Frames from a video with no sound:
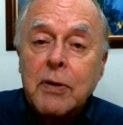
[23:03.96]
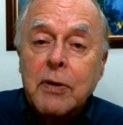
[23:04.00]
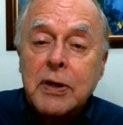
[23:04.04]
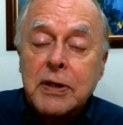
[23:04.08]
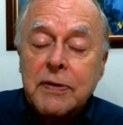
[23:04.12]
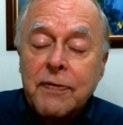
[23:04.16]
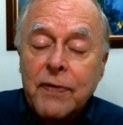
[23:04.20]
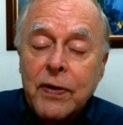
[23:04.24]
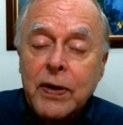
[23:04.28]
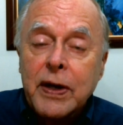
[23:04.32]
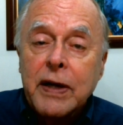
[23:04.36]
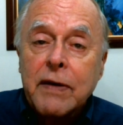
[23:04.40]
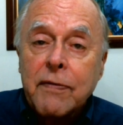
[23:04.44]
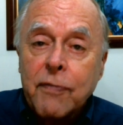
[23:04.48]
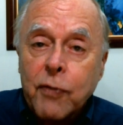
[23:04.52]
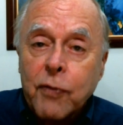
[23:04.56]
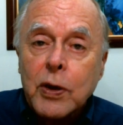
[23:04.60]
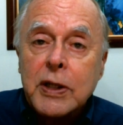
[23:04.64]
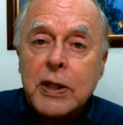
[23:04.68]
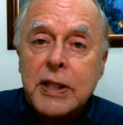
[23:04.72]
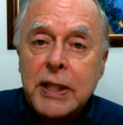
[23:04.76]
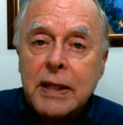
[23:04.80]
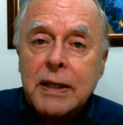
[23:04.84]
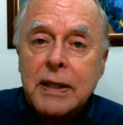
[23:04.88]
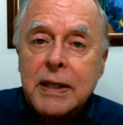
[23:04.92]
was very
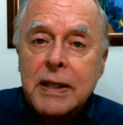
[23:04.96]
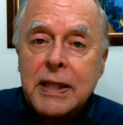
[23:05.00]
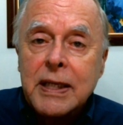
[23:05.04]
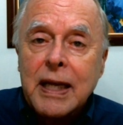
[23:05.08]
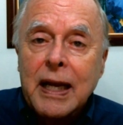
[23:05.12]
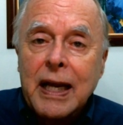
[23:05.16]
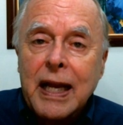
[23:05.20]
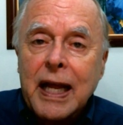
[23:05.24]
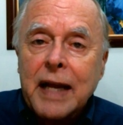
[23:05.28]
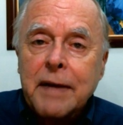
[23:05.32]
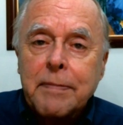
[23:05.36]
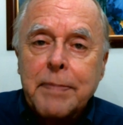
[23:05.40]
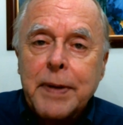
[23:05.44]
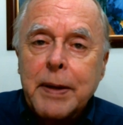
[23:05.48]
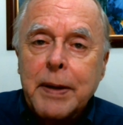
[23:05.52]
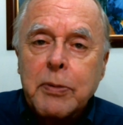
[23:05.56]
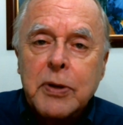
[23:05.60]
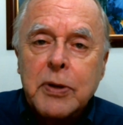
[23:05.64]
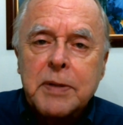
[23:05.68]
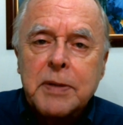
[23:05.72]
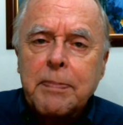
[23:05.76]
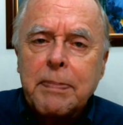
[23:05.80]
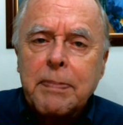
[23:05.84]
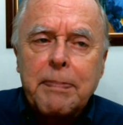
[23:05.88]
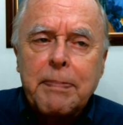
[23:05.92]
unfortunate. A lot of
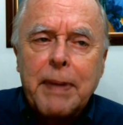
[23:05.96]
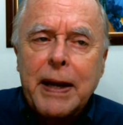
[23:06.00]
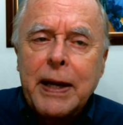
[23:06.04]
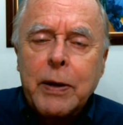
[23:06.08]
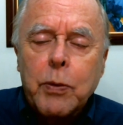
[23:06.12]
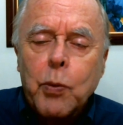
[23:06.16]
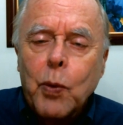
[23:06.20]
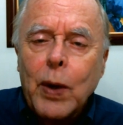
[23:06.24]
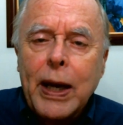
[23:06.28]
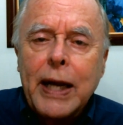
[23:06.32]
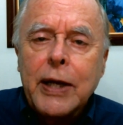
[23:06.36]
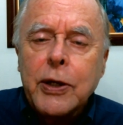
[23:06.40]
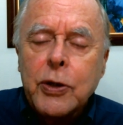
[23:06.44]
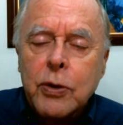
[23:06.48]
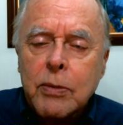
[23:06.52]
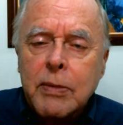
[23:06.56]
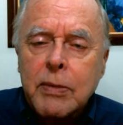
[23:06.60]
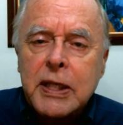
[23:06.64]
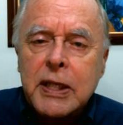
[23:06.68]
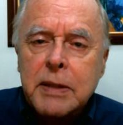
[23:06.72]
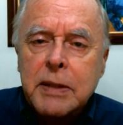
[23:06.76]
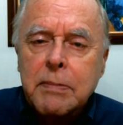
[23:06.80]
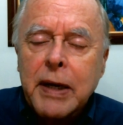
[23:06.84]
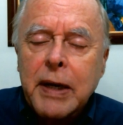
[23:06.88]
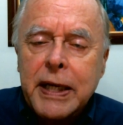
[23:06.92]
people paid way too
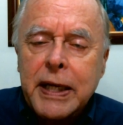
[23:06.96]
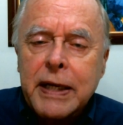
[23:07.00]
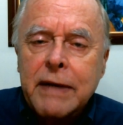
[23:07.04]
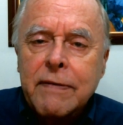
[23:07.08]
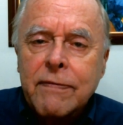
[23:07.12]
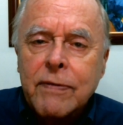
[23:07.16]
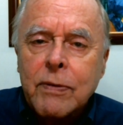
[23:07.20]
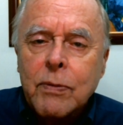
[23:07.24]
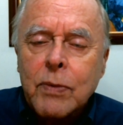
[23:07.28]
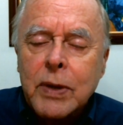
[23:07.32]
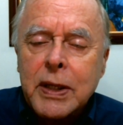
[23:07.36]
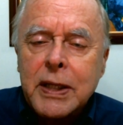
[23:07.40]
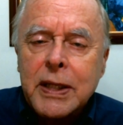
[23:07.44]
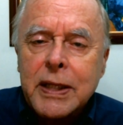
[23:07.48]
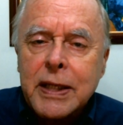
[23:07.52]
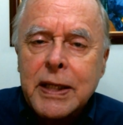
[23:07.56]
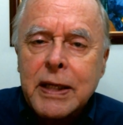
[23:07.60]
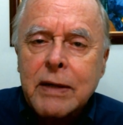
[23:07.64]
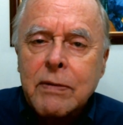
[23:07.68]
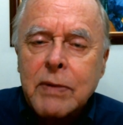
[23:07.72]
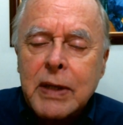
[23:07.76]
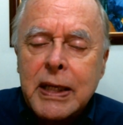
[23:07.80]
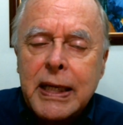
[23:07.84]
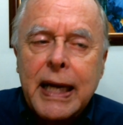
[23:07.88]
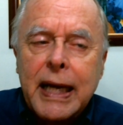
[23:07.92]
much money for what
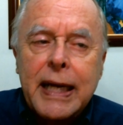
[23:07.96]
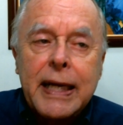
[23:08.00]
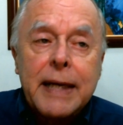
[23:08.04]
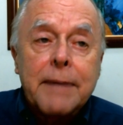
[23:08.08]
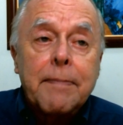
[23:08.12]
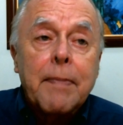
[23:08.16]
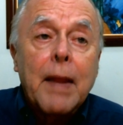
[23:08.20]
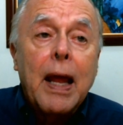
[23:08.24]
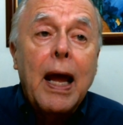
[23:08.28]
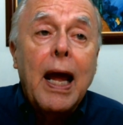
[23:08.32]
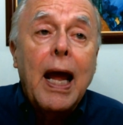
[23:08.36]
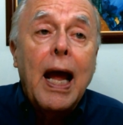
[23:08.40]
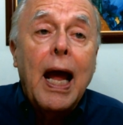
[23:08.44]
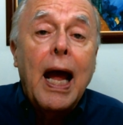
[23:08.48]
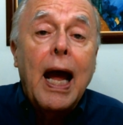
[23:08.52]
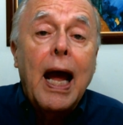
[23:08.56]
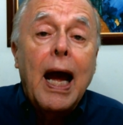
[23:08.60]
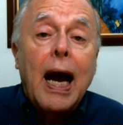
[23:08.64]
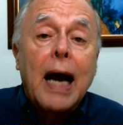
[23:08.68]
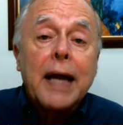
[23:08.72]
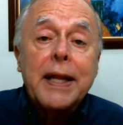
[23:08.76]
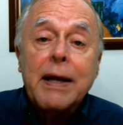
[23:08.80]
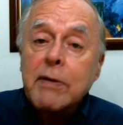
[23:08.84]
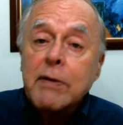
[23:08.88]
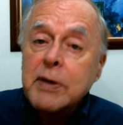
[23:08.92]
they were getting.
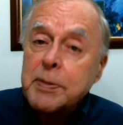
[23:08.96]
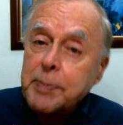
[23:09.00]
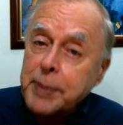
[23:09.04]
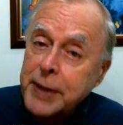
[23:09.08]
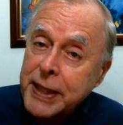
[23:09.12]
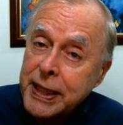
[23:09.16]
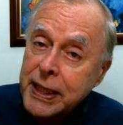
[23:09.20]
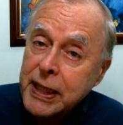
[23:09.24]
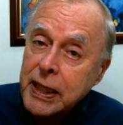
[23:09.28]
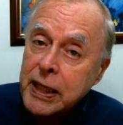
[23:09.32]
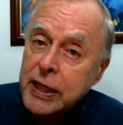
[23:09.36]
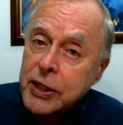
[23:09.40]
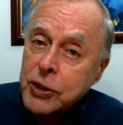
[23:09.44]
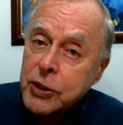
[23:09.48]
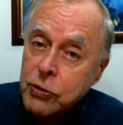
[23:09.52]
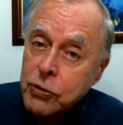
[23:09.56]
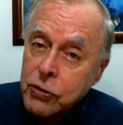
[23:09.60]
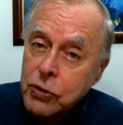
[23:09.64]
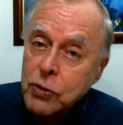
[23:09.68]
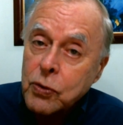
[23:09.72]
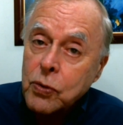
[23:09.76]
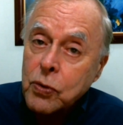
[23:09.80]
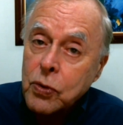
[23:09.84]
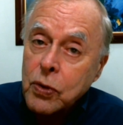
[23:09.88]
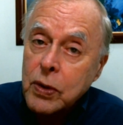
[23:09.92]
That was particularly
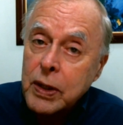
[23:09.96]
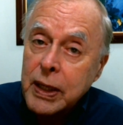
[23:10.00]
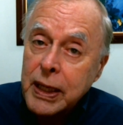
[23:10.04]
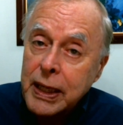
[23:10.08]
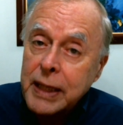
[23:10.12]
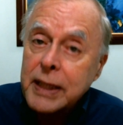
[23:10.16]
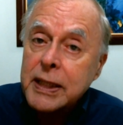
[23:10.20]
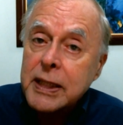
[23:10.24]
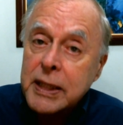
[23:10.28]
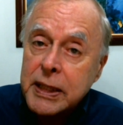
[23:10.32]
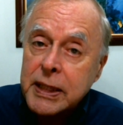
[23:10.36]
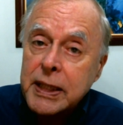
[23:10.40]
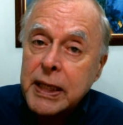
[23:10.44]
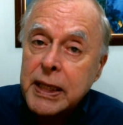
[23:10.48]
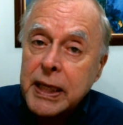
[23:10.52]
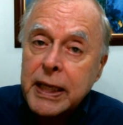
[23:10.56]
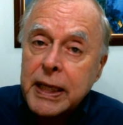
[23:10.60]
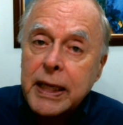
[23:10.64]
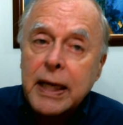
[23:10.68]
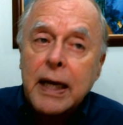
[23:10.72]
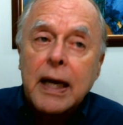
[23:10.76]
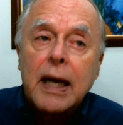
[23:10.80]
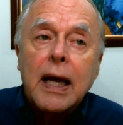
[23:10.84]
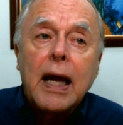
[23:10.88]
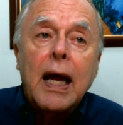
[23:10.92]
true in the
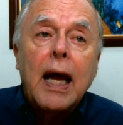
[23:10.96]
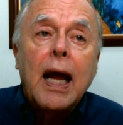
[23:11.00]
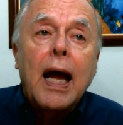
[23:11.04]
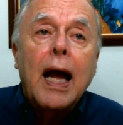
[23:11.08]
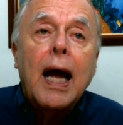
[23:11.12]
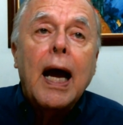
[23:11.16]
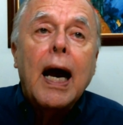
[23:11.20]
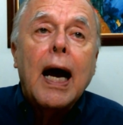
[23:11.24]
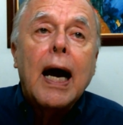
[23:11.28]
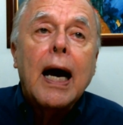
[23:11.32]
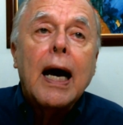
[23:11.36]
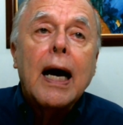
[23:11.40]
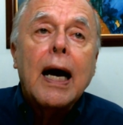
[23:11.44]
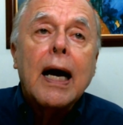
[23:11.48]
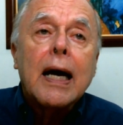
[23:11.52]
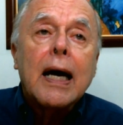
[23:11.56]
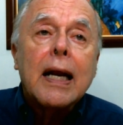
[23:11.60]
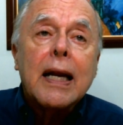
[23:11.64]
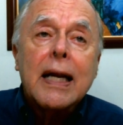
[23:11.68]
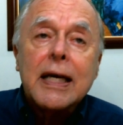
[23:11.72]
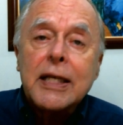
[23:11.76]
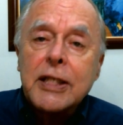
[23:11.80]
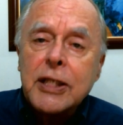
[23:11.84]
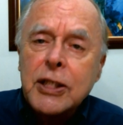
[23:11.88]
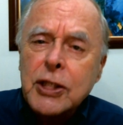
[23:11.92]
city.
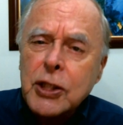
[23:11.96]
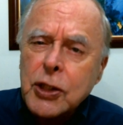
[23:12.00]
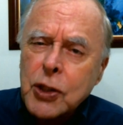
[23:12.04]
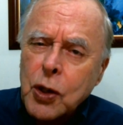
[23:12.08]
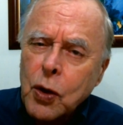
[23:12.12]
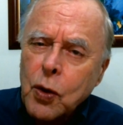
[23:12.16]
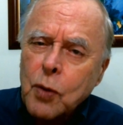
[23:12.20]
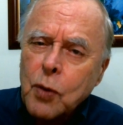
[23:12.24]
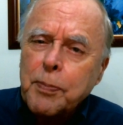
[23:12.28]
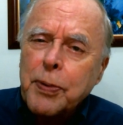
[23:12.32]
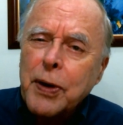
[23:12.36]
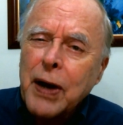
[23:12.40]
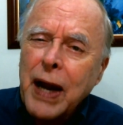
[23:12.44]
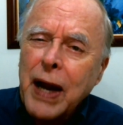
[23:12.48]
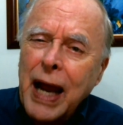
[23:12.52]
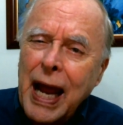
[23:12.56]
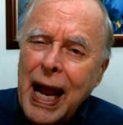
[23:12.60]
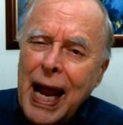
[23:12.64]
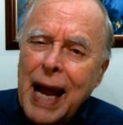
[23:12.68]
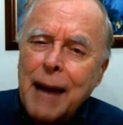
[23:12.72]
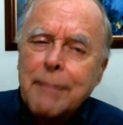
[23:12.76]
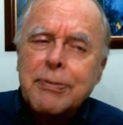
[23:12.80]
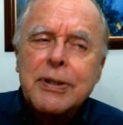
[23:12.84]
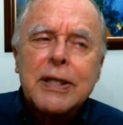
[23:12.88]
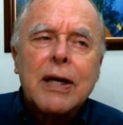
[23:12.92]
Less so
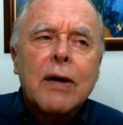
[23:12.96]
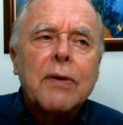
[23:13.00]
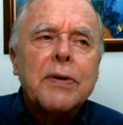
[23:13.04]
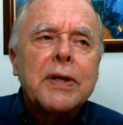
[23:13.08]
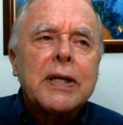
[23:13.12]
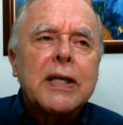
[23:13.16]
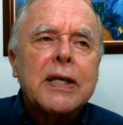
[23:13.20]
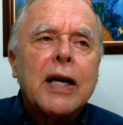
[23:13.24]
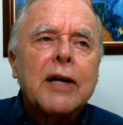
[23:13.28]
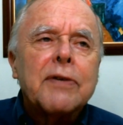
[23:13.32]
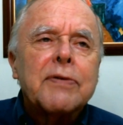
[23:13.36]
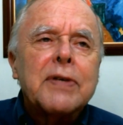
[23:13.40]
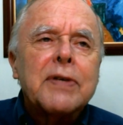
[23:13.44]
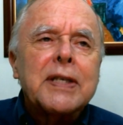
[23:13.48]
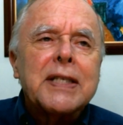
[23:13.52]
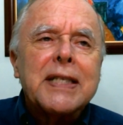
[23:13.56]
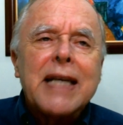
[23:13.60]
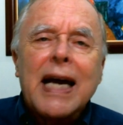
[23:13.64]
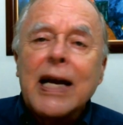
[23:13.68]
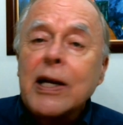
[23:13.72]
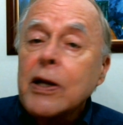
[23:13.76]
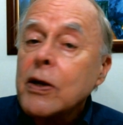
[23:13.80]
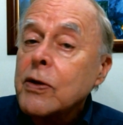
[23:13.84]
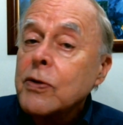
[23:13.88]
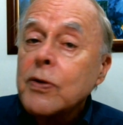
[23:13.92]
perhaps out in the
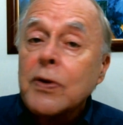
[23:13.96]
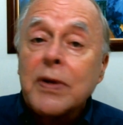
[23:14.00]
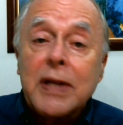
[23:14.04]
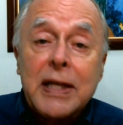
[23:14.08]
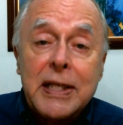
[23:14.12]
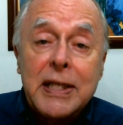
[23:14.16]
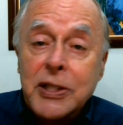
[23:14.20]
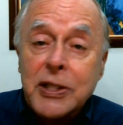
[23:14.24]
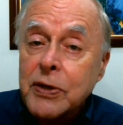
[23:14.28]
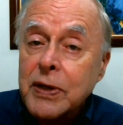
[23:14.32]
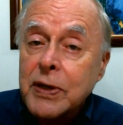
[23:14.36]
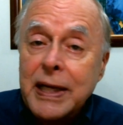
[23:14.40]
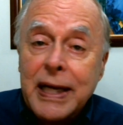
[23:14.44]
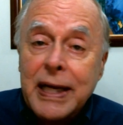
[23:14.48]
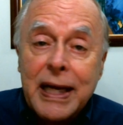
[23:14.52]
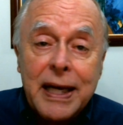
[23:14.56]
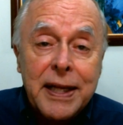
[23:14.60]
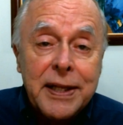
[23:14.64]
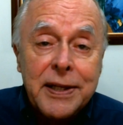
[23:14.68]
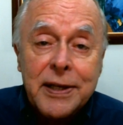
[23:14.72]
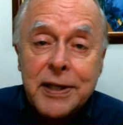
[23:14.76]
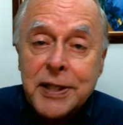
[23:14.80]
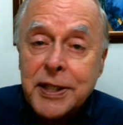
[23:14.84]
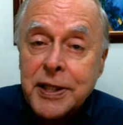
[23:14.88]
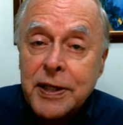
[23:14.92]
countryside, although they certainly
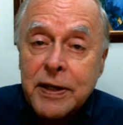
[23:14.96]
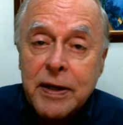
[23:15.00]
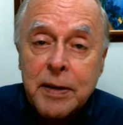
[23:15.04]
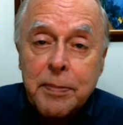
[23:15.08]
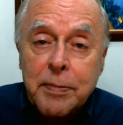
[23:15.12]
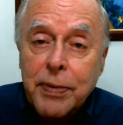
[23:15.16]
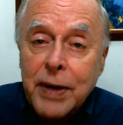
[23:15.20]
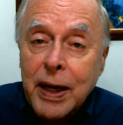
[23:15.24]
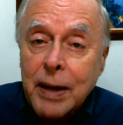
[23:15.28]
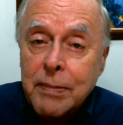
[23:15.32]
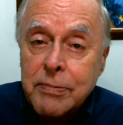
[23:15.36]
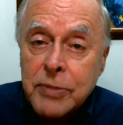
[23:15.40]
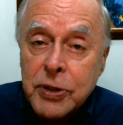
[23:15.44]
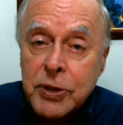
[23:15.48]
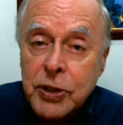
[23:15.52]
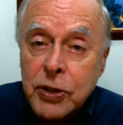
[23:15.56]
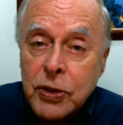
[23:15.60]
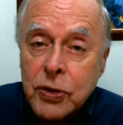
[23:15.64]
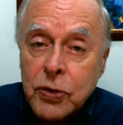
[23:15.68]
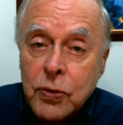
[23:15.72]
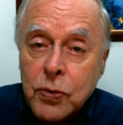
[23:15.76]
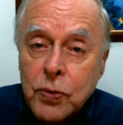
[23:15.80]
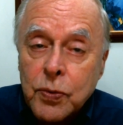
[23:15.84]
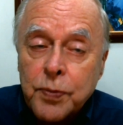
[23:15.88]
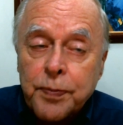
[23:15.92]
had their share of problems
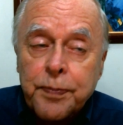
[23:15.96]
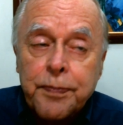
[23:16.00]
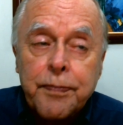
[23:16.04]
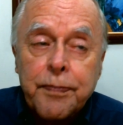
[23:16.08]
too.